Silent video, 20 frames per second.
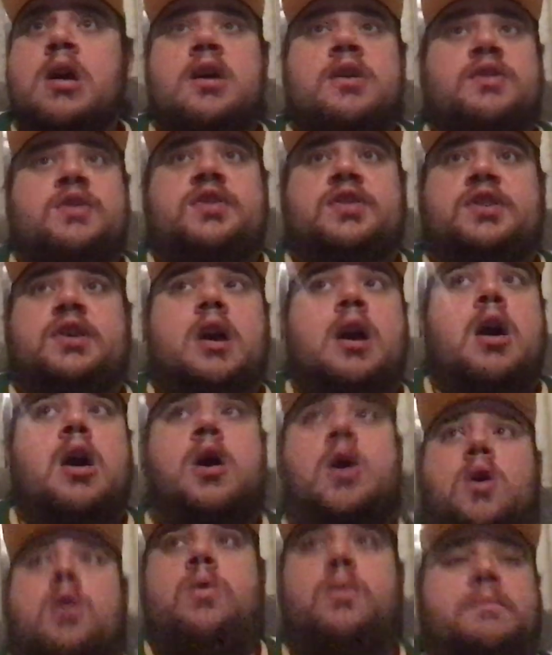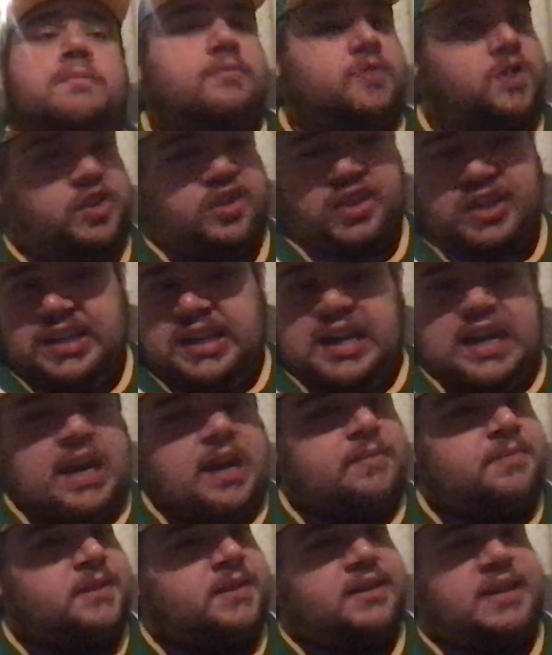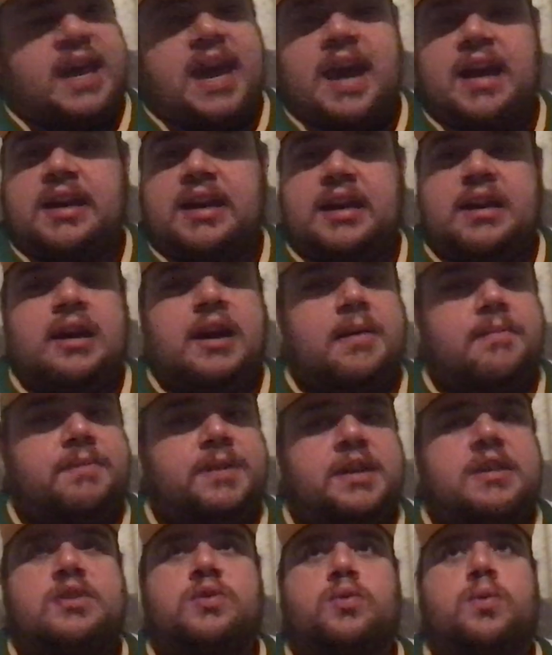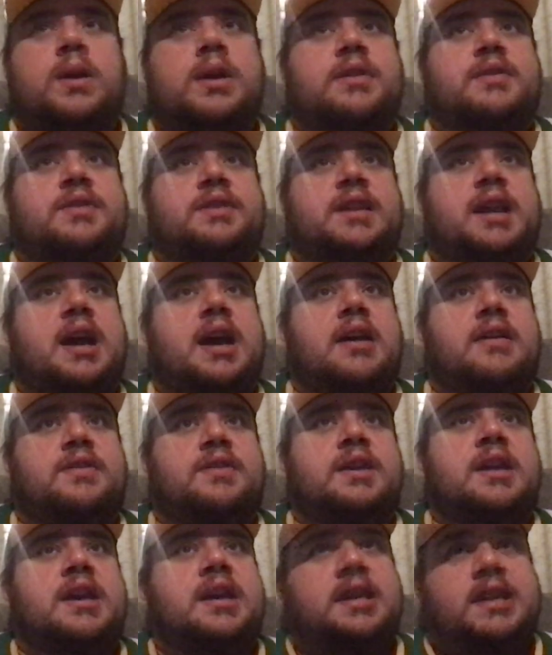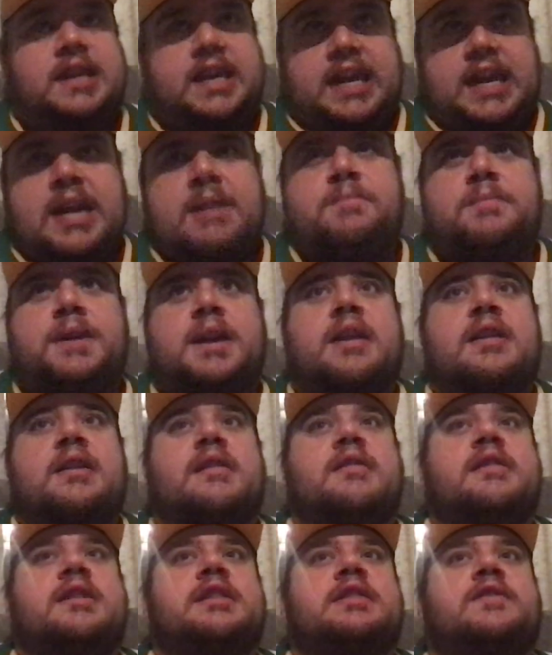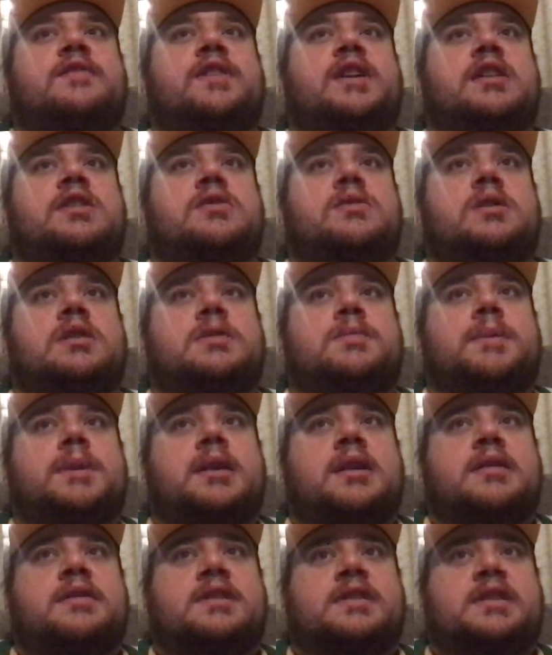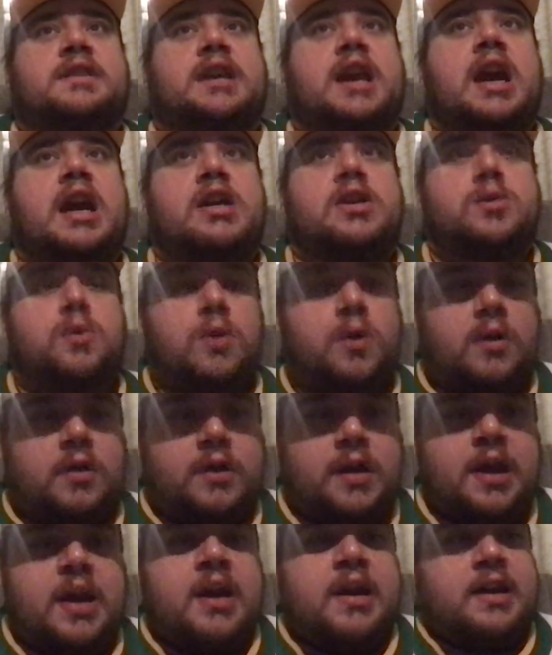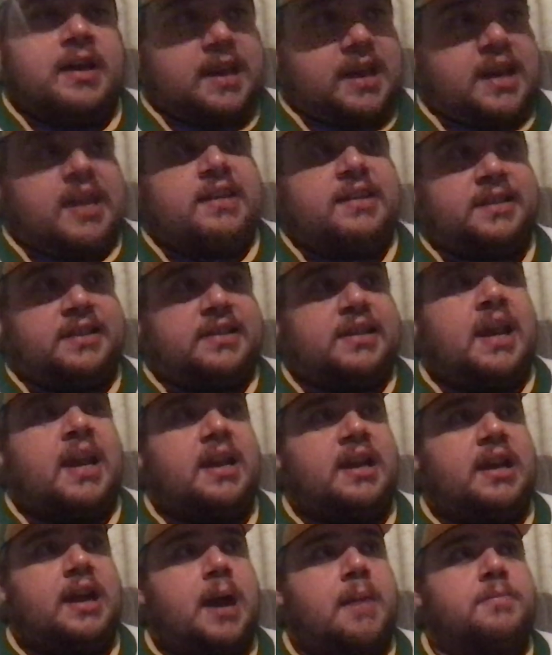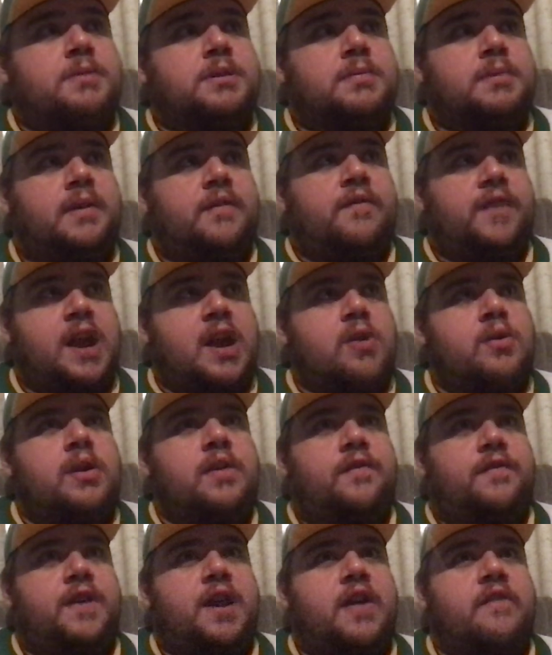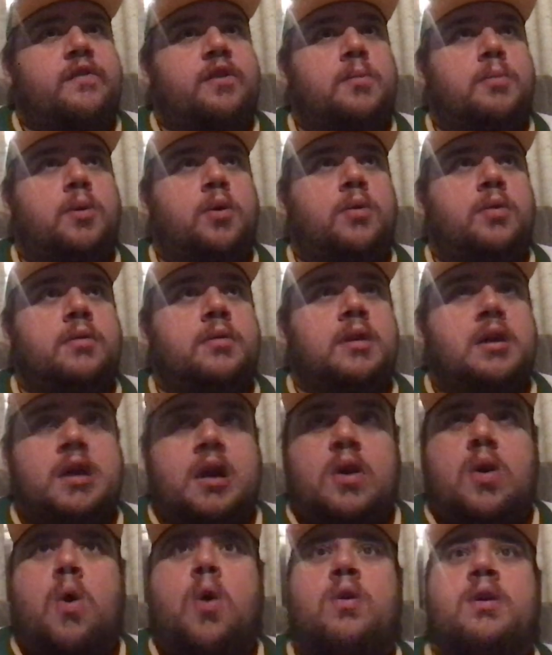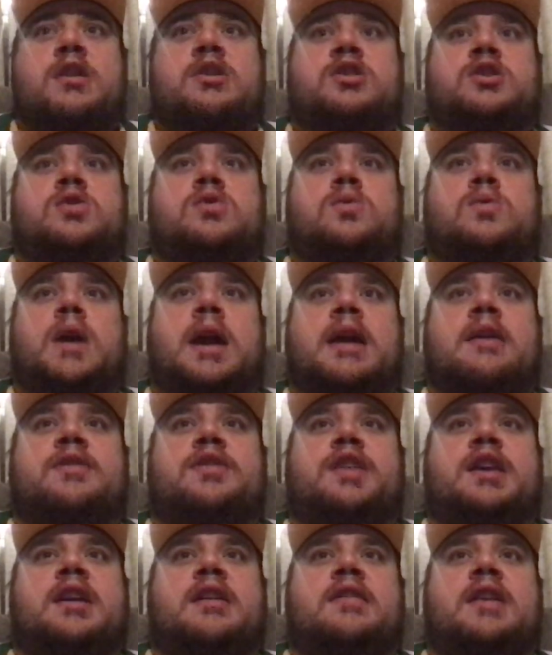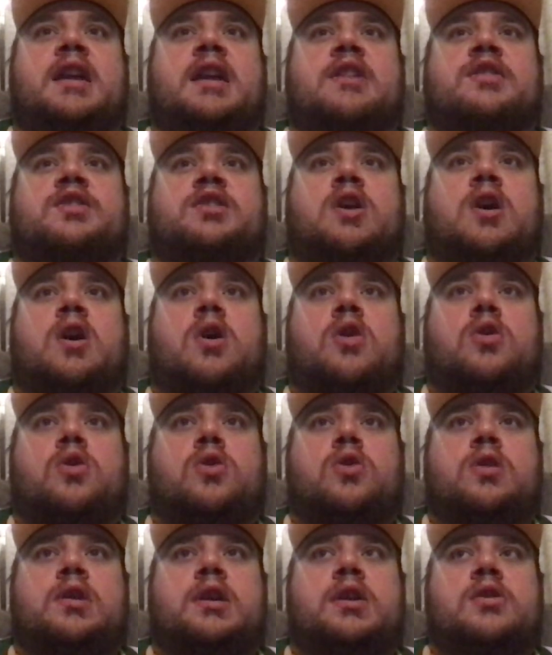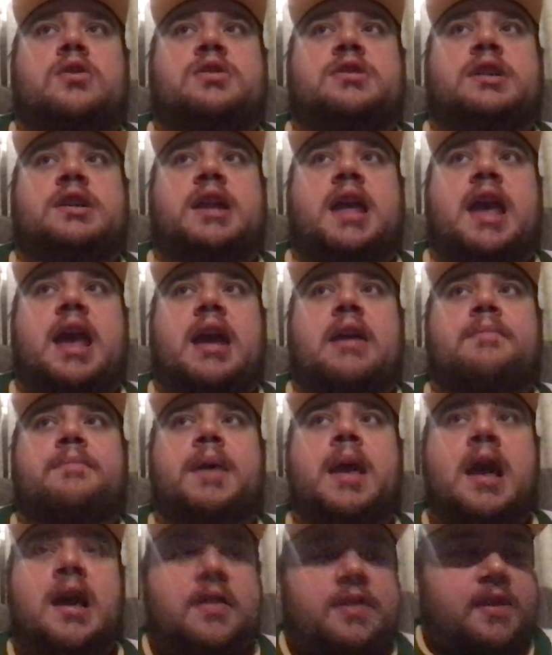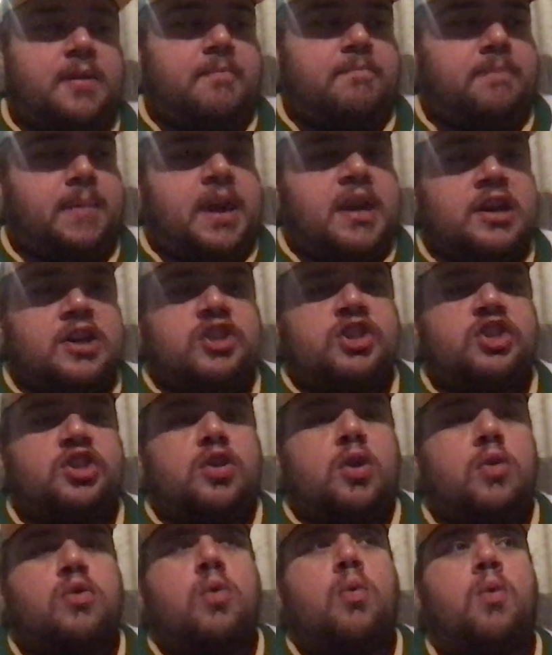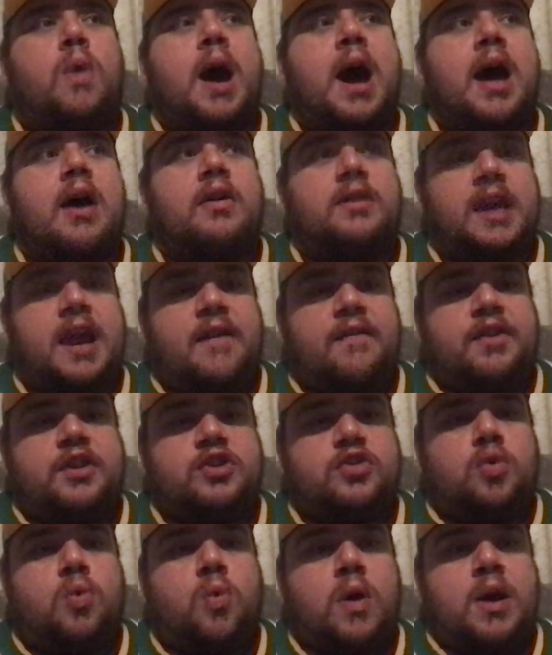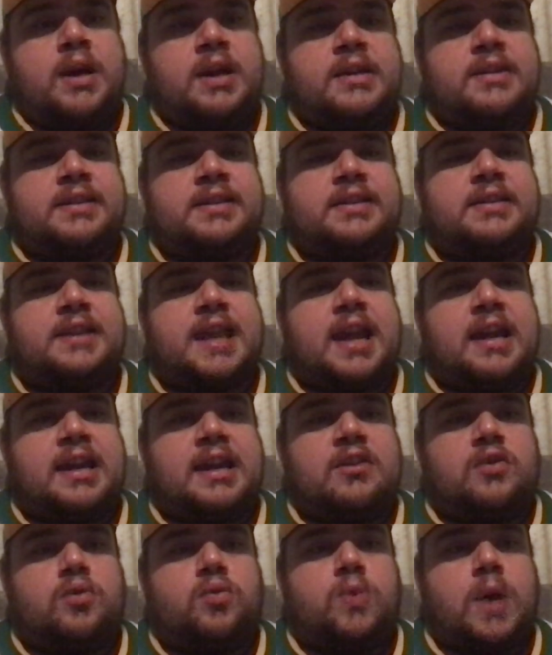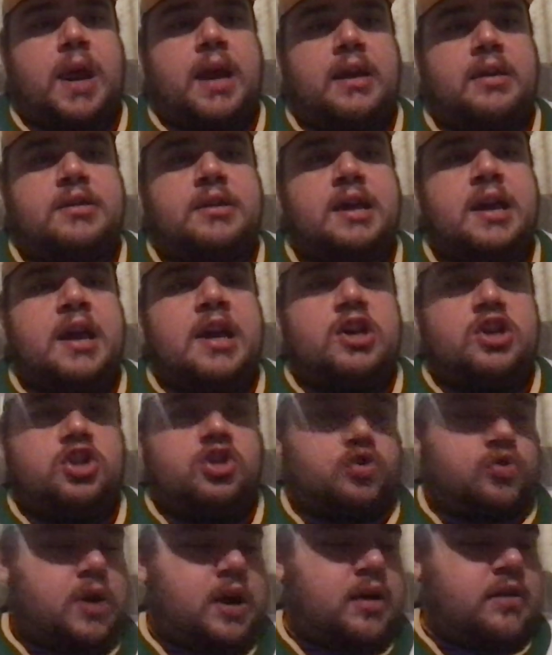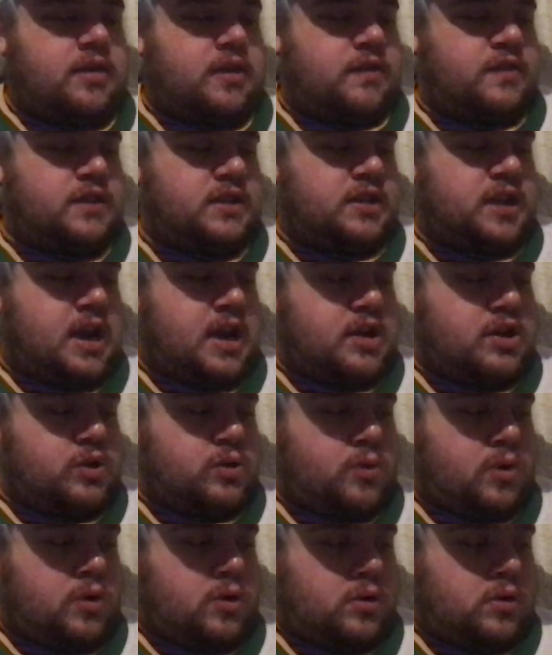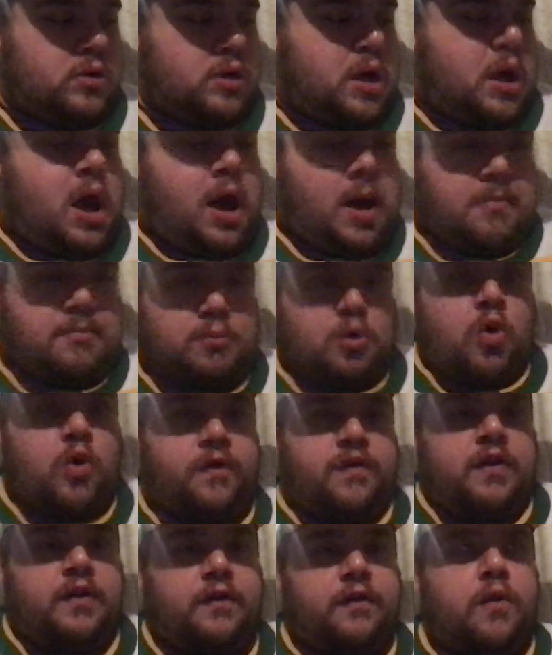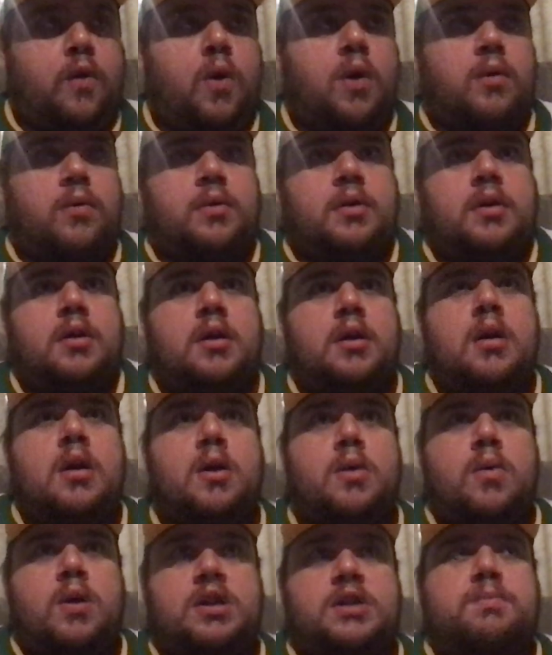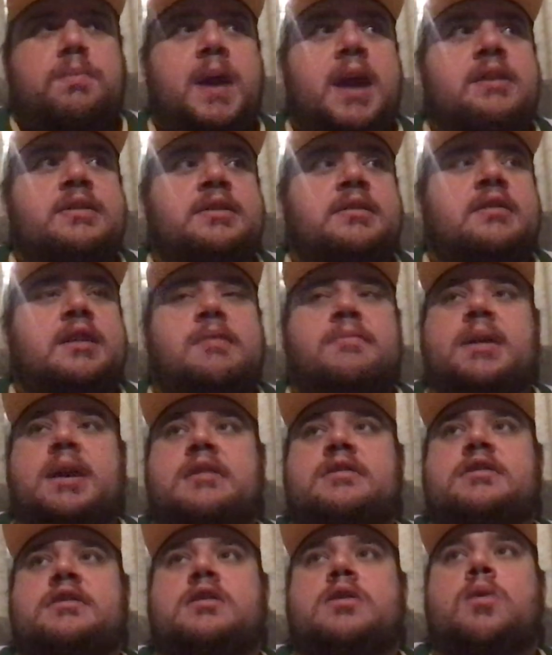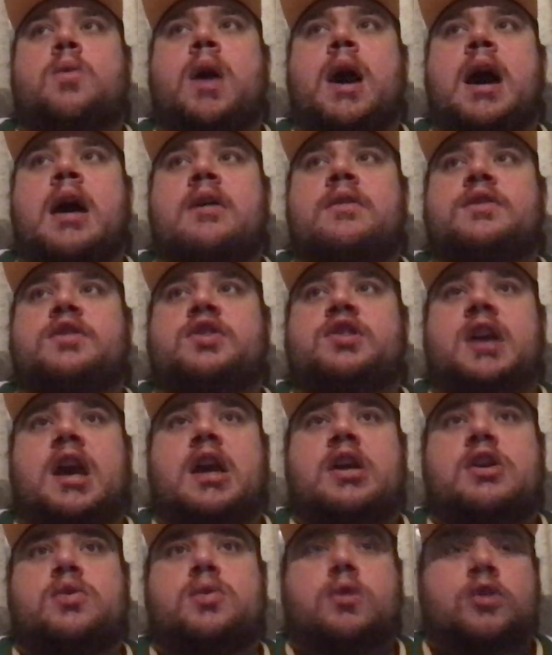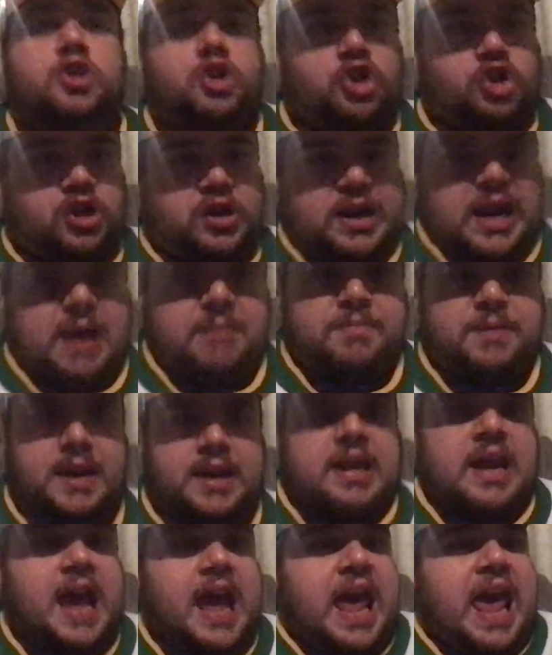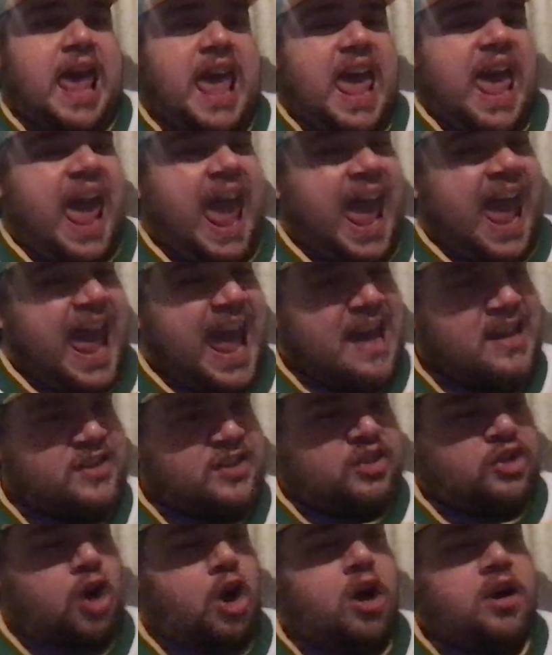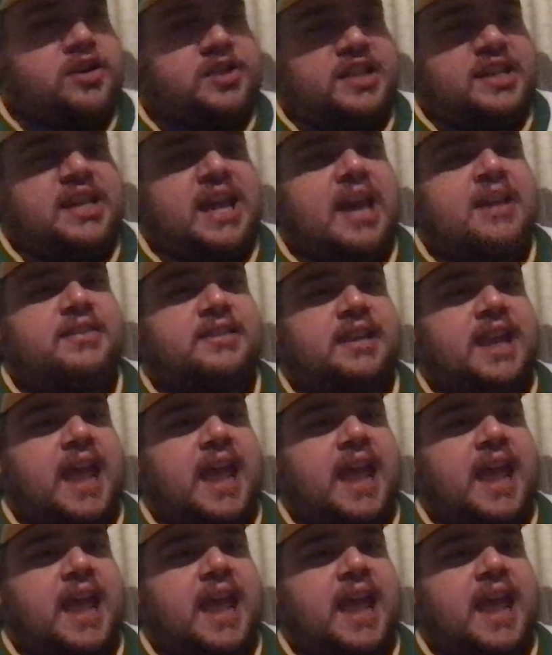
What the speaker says: So, just keep stacking up these wins, guys. Keep getting these victories because the schedule is setting up to be very favorable. According to a thing that I saw earlier today, the Minnesota Wild have the 22nd ranked strength of schedule moving forward, which basically means the Wild schedule should not be as daunting as it